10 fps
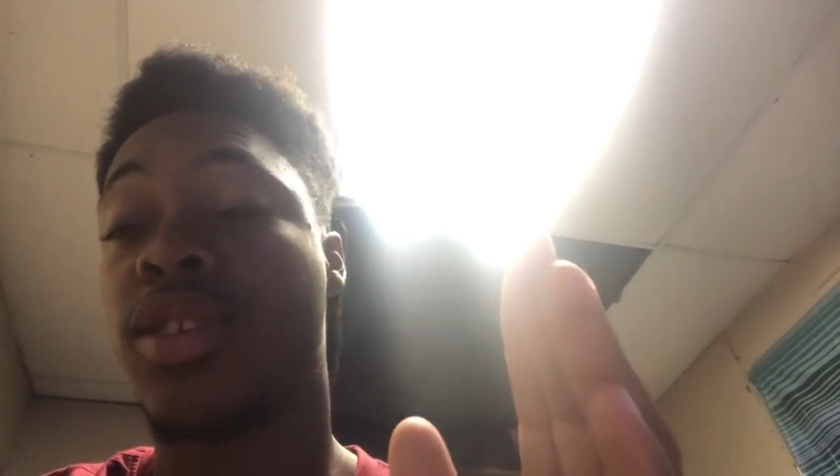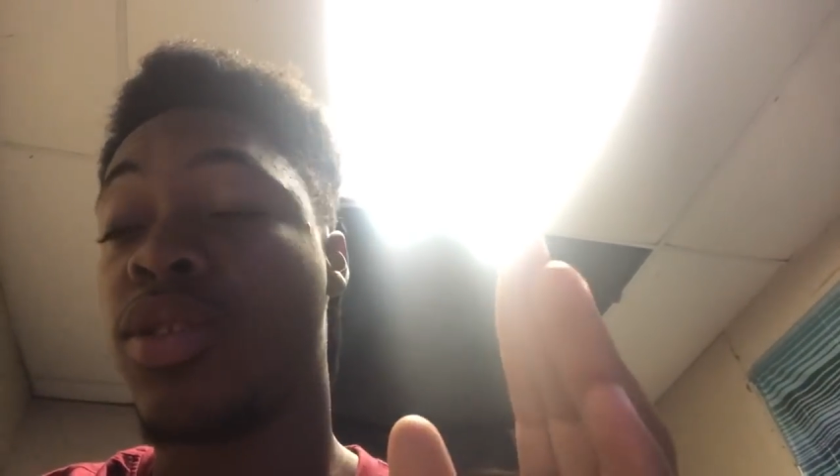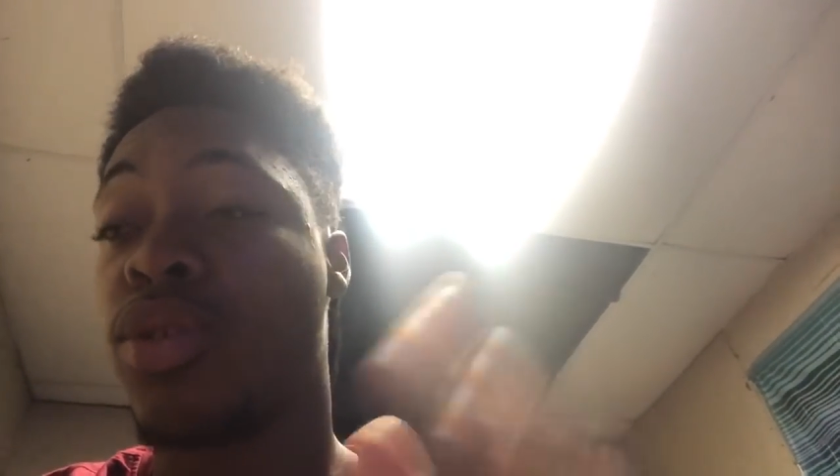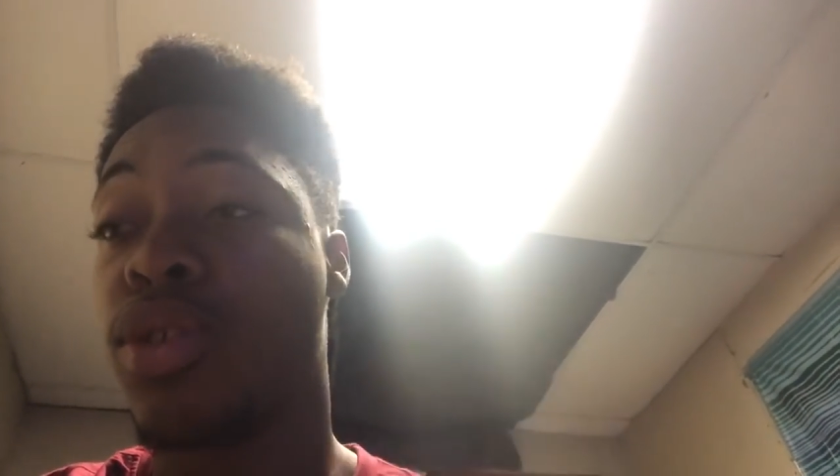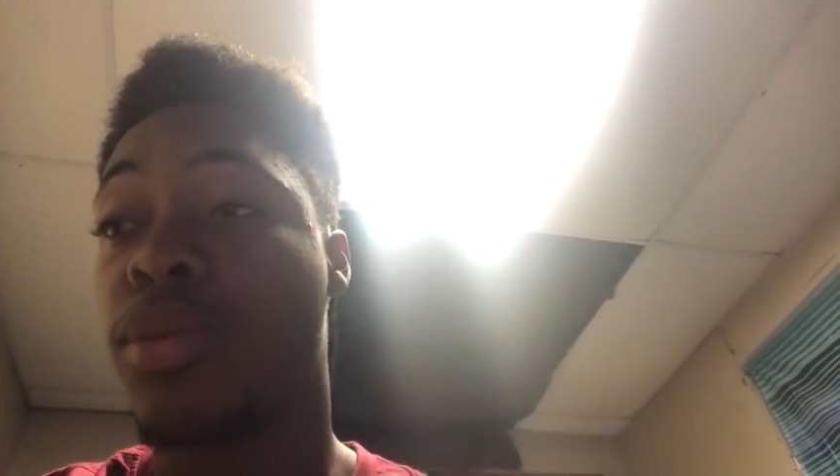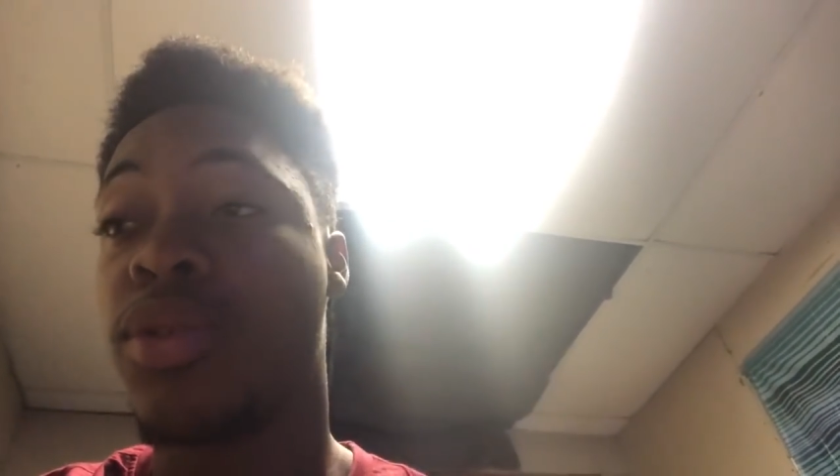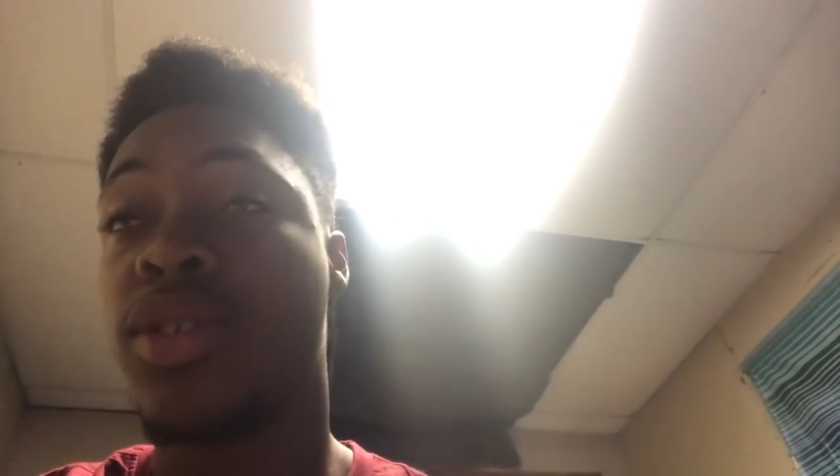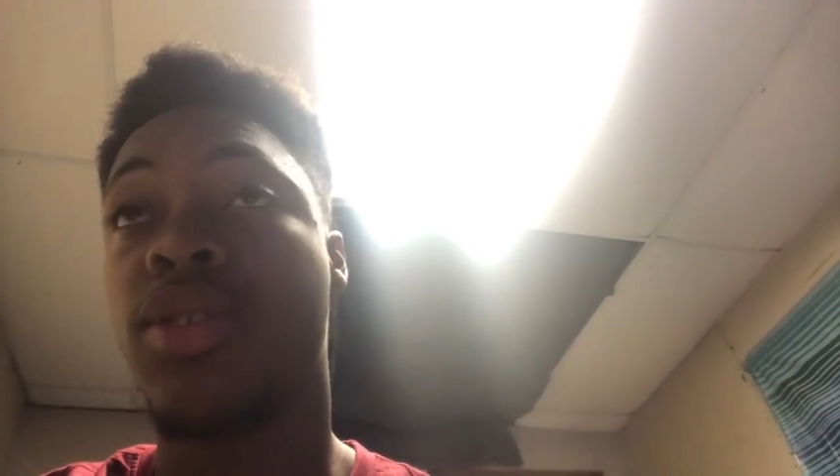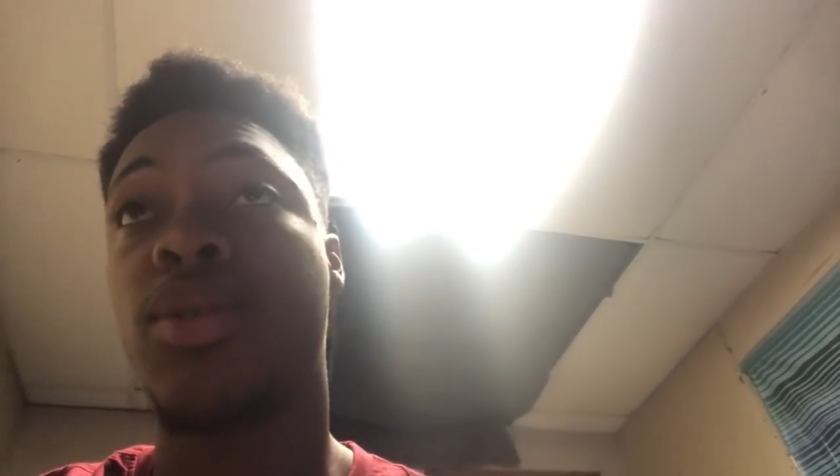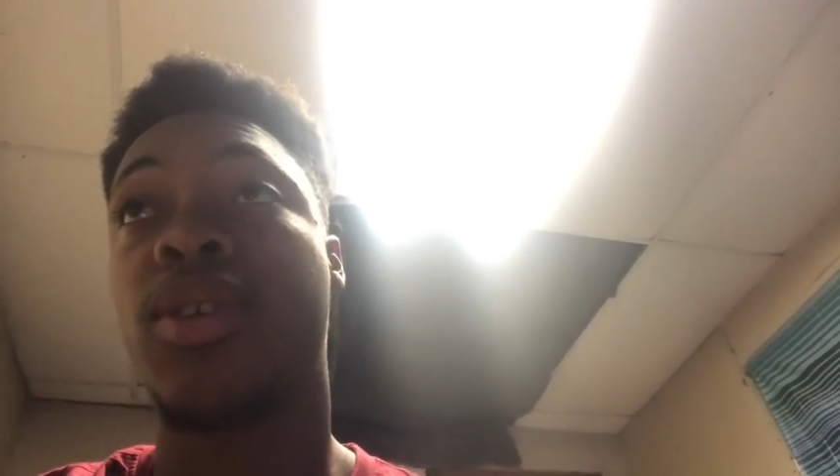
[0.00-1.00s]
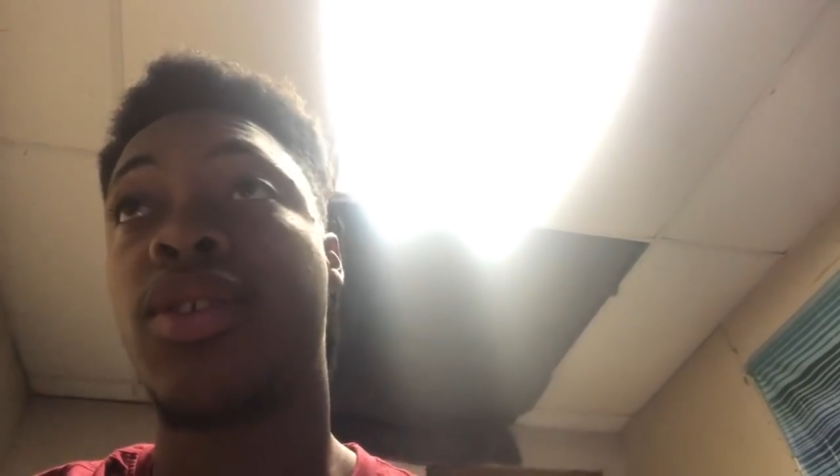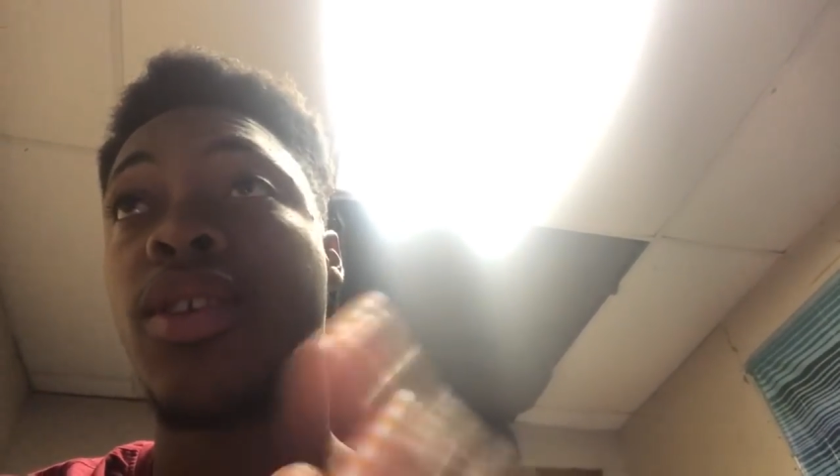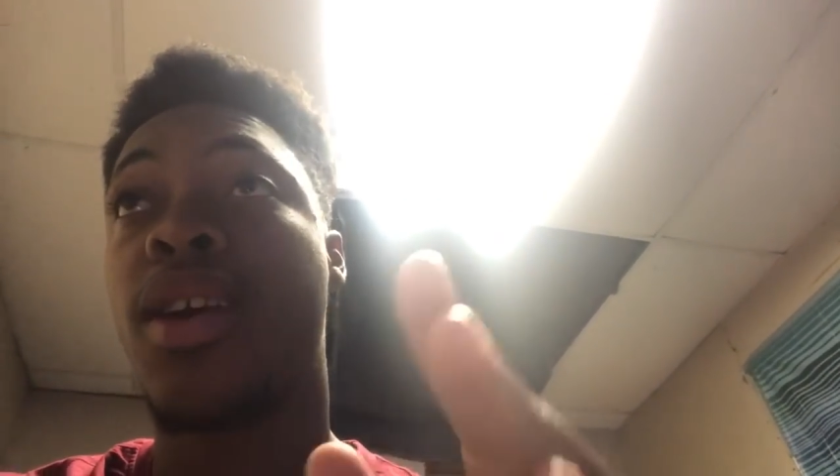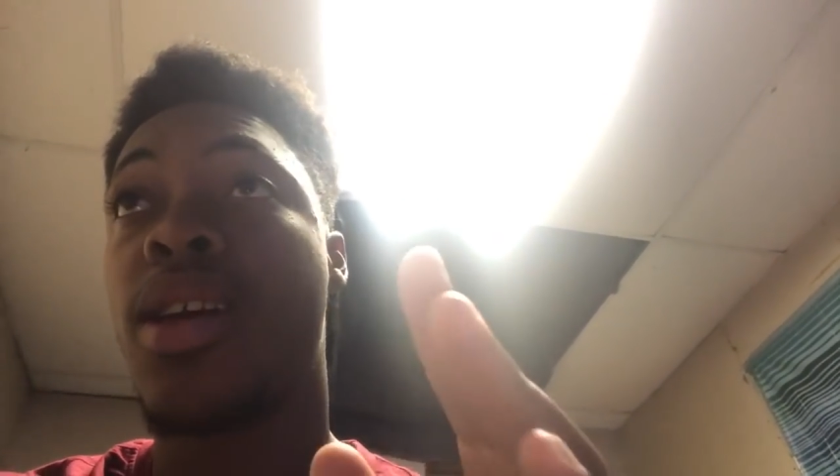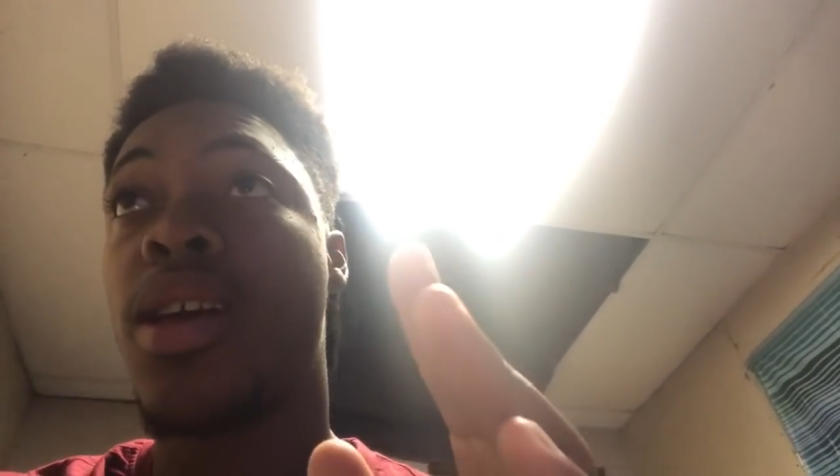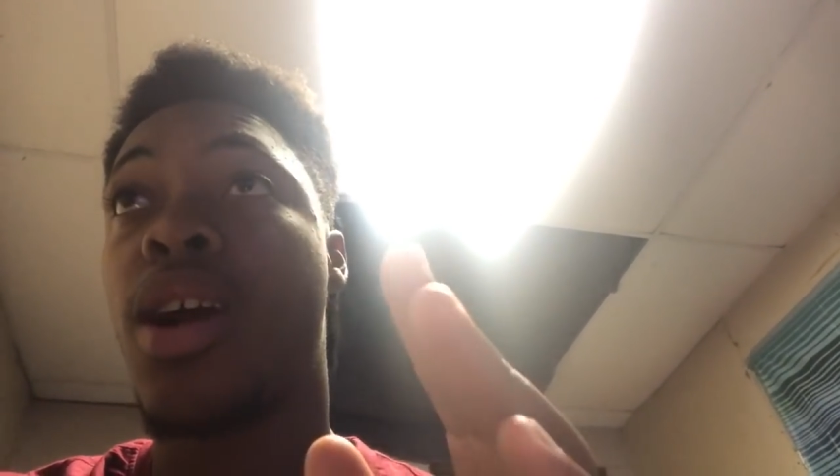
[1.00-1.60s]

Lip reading: That's a horrible situation.